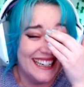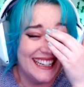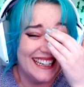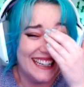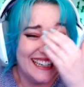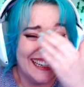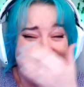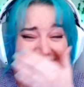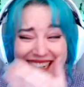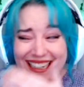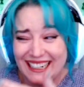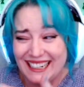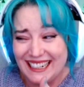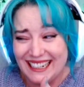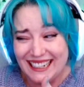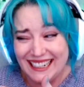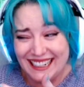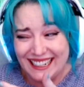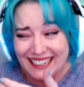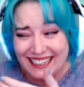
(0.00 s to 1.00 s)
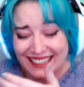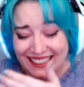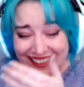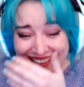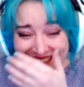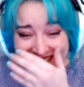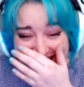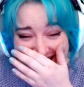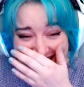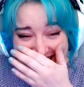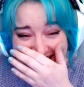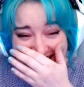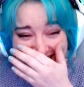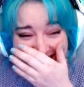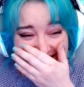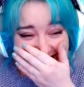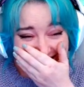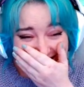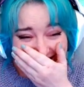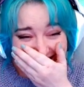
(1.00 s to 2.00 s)

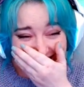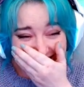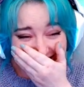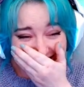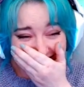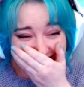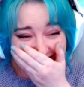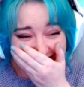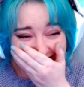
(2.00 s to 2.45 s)
[no speech]